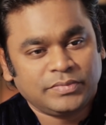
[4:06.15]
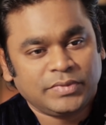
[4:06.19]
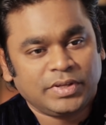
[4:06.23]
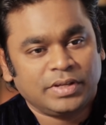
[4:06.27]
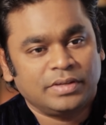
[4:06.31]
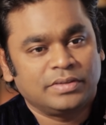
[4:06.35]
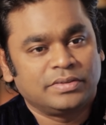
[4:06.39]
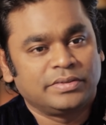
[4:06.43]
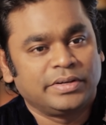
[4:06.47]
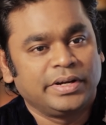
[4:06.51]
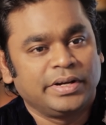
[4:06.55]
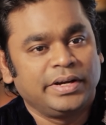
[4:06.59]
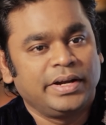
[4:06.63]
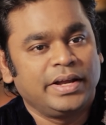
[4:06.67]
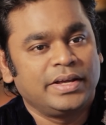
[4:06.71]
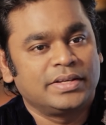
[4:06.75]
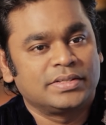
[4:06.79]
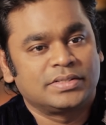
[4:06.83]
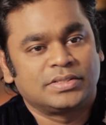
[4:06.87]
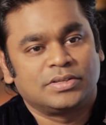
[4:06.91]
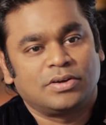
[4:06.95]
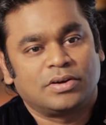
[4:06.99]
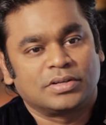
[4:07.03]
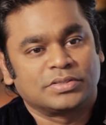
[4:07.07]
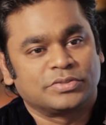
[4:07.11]
3 days
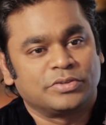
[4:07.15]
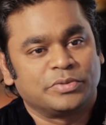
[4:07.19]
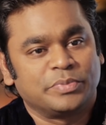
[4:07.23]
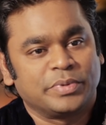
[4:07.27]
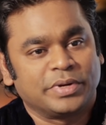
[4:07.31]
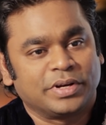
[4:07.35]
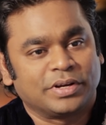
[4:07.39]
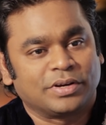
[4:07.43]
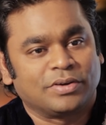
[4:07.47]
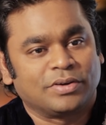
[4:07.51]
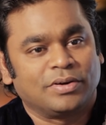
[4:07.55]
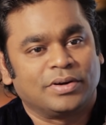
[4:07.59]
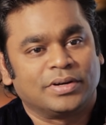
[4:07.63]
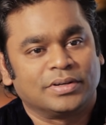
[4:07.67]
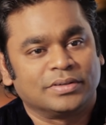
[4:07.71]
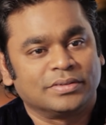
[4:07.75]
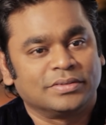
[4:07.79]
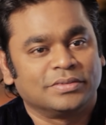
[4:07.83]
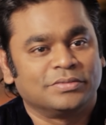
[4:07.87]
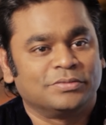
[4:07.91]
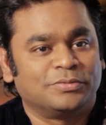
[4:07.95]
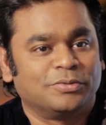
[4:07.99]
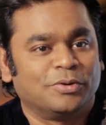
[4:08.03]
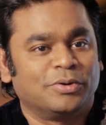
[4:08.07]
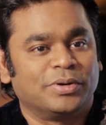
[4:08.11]
songs would be recorded,
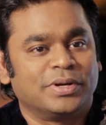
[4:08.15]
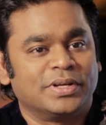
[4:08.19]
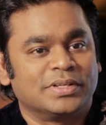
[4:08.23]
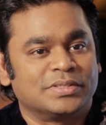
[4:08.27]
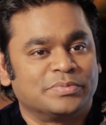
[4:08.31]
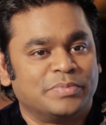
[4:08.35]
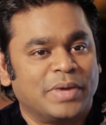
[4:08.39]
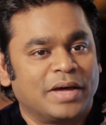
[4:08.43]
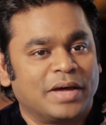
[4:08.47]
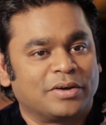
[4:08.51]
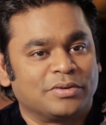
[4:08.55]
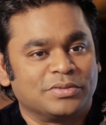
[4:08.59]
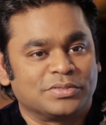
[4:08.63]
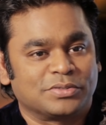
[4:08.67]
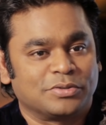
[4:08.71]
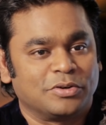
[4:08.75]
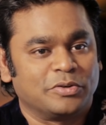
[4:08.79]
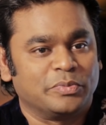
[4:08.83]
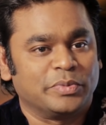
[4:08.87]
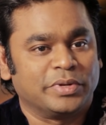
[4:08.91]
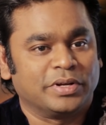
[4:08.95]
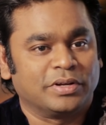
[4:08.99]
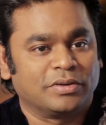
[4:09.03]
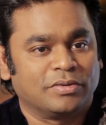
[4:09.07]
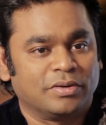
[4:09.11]
4 days background score
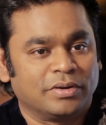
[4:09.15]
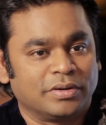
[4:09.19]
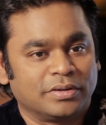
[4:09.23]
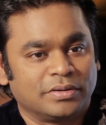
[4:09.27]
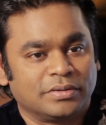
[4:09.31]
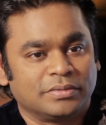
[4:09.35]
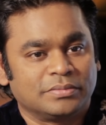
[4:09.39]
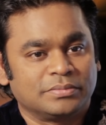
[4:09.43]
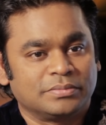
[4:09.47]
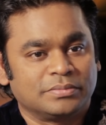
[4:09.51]
would be recorded.